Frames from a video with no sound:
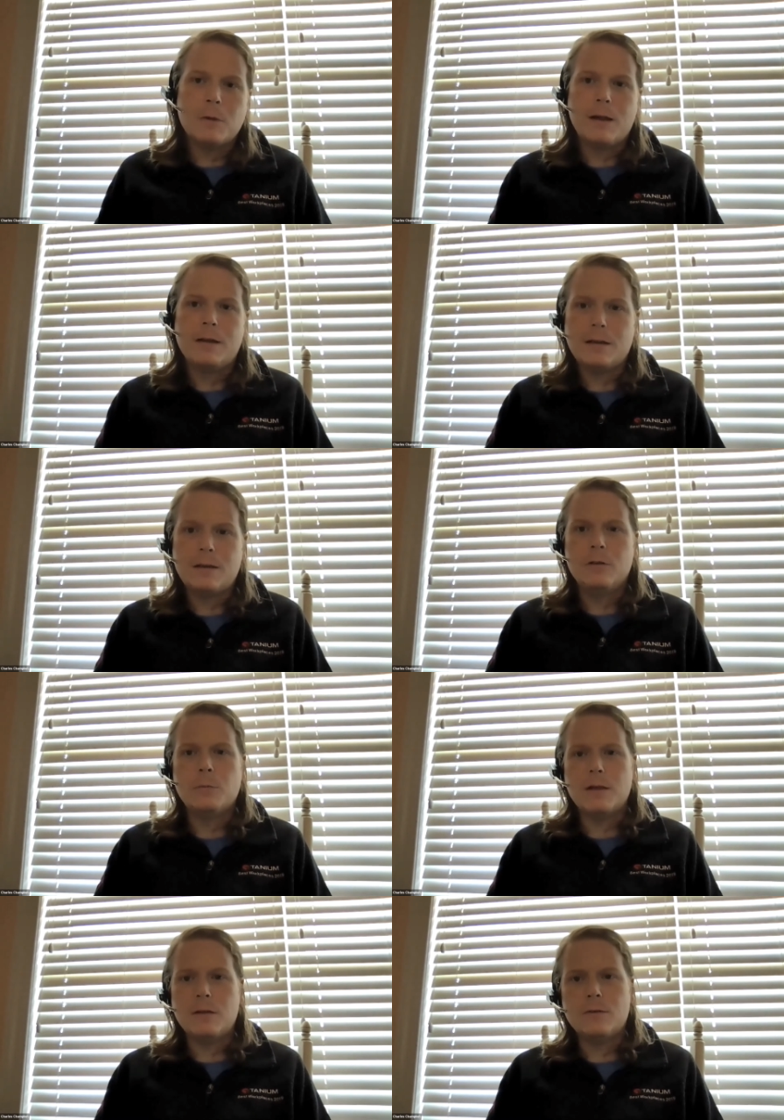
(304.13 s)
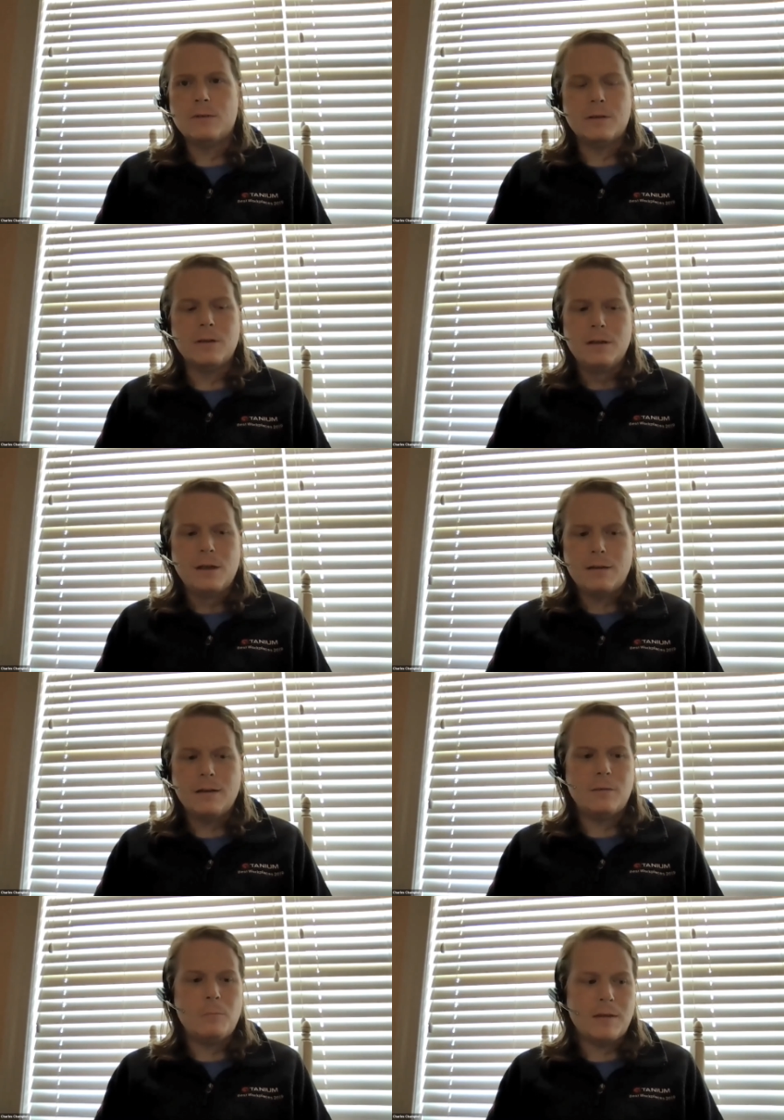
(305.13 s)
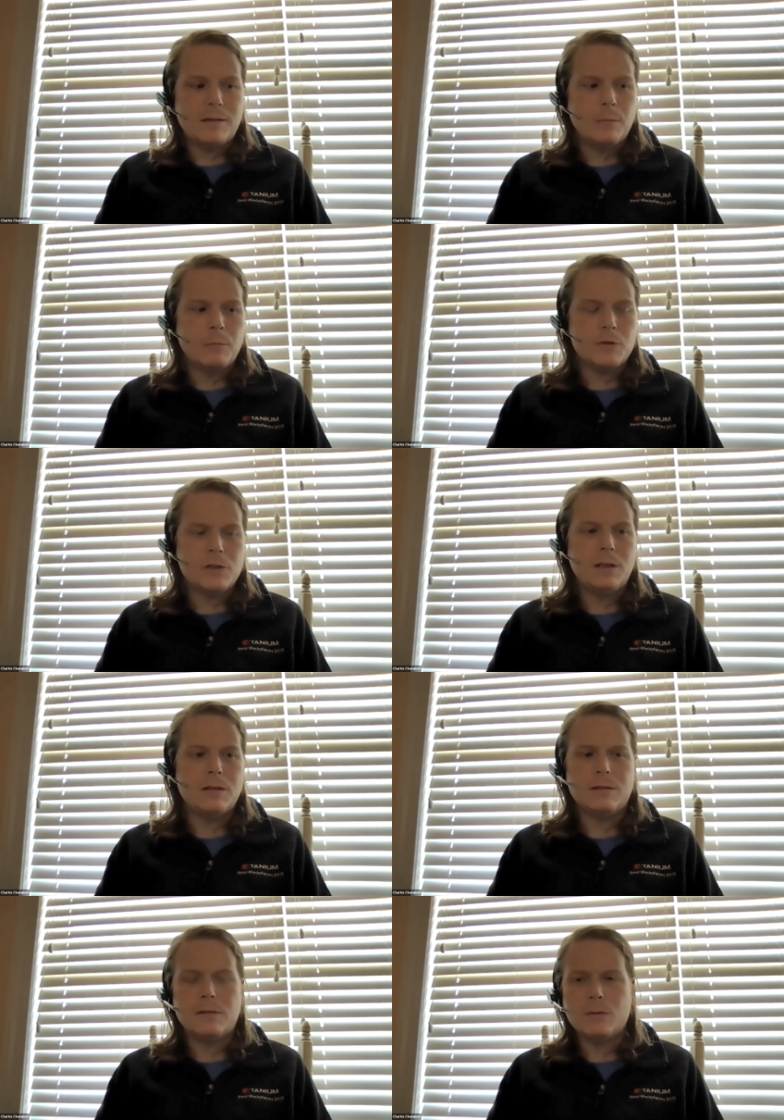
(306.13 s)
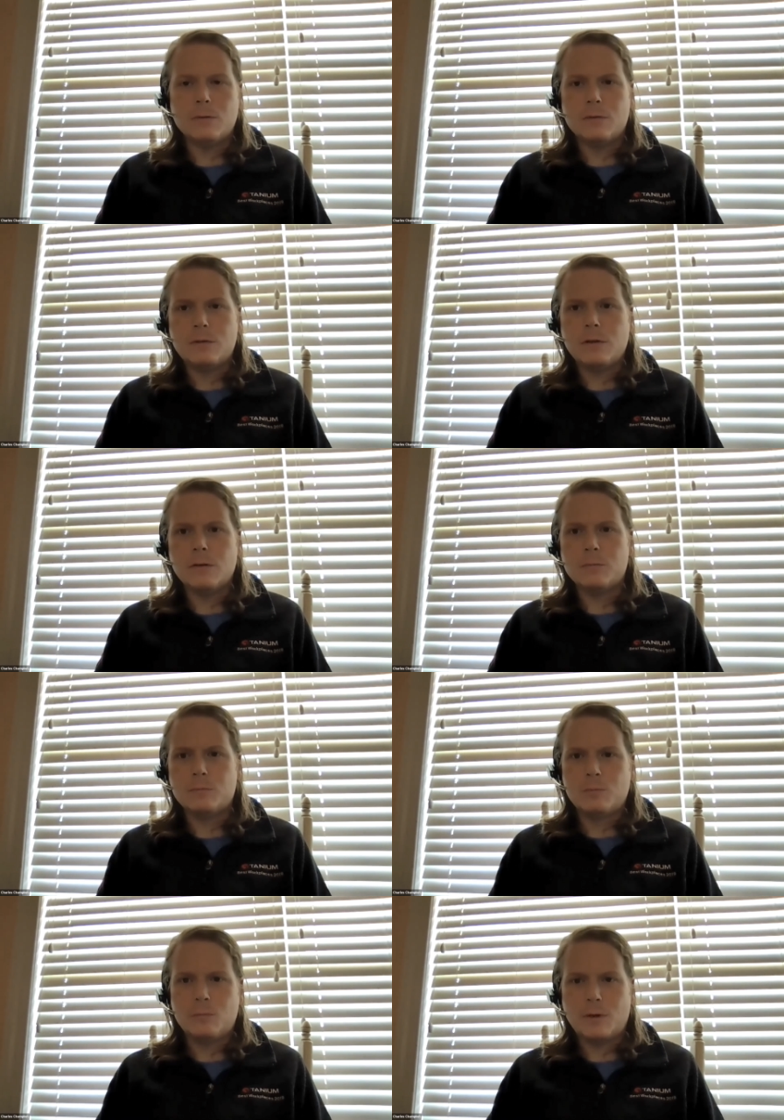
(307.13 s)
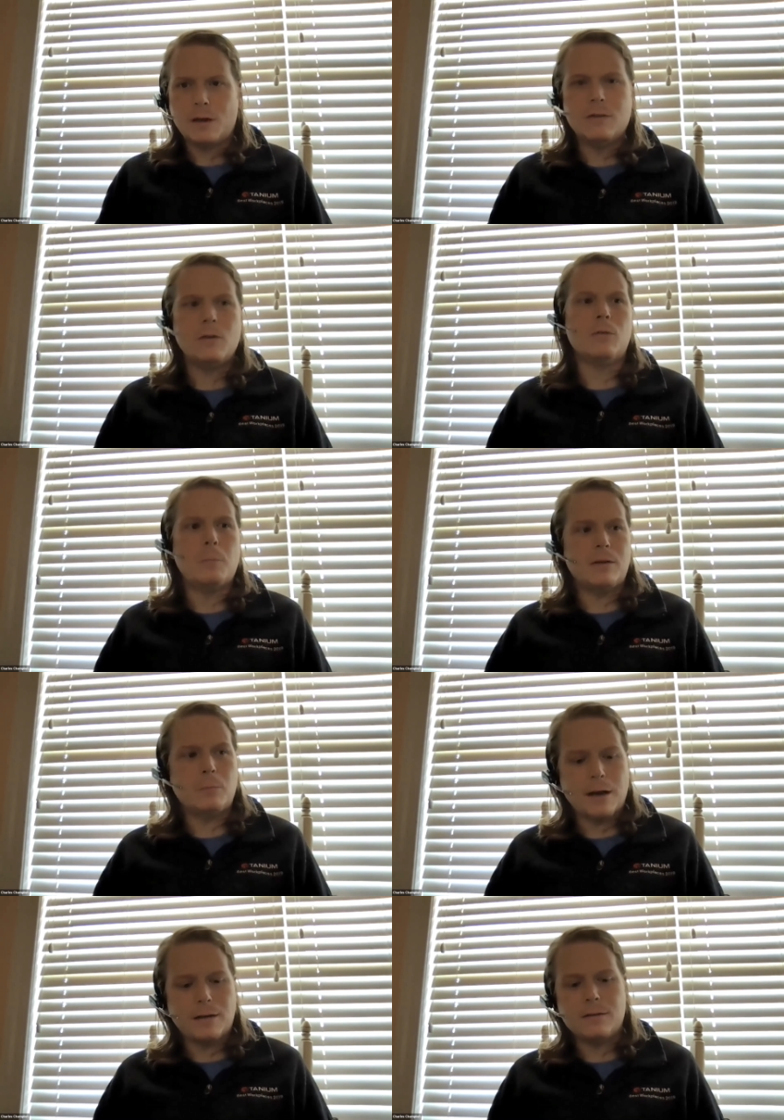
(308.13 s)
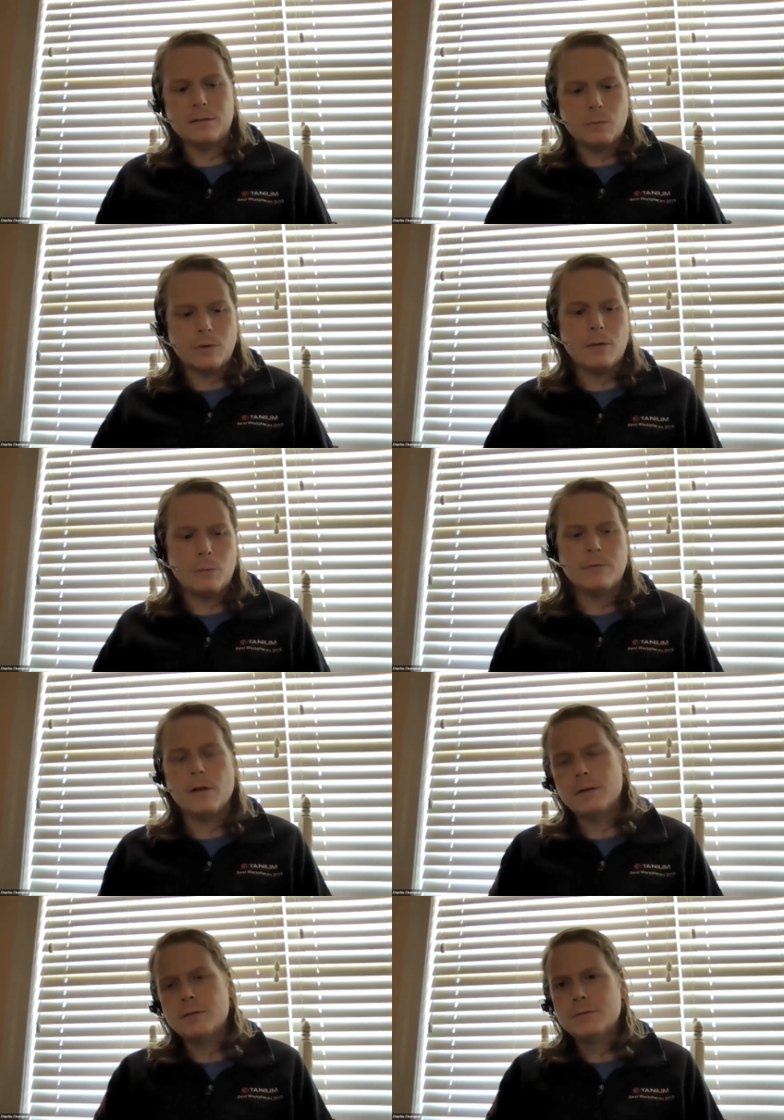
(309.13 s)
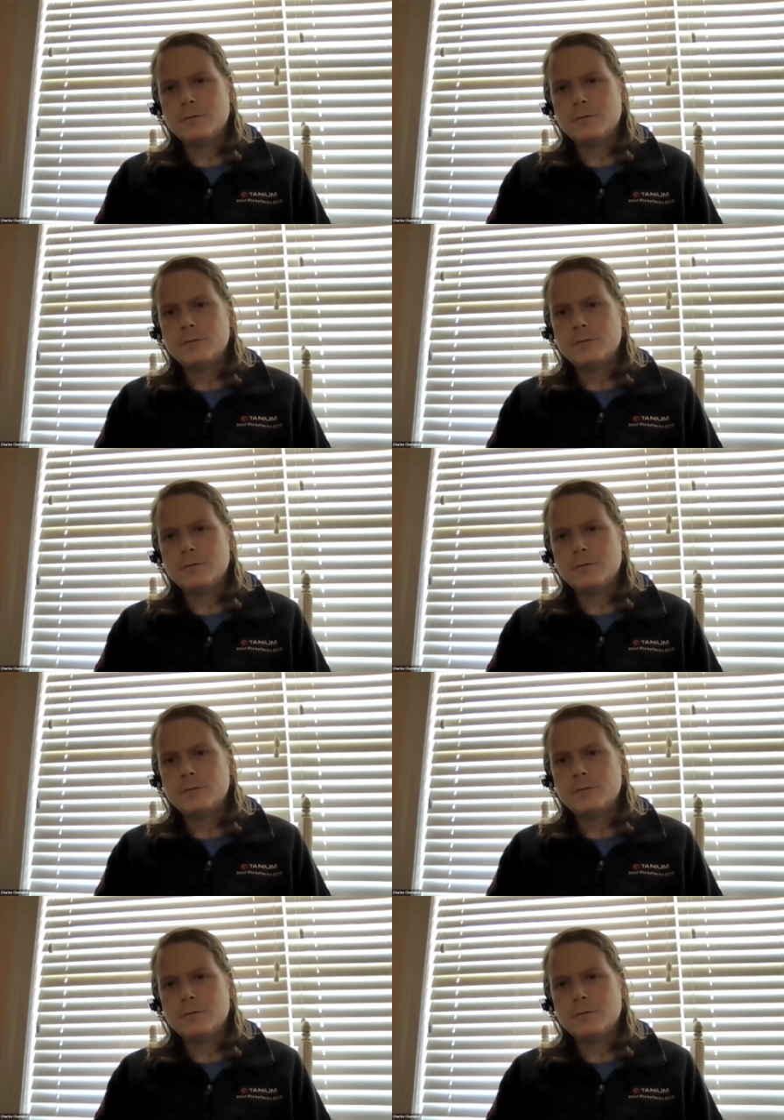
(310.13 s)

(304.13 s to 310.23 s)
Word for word: client get killed by those, and it doesn't mess up a machine to you know because of those best practices that we follow.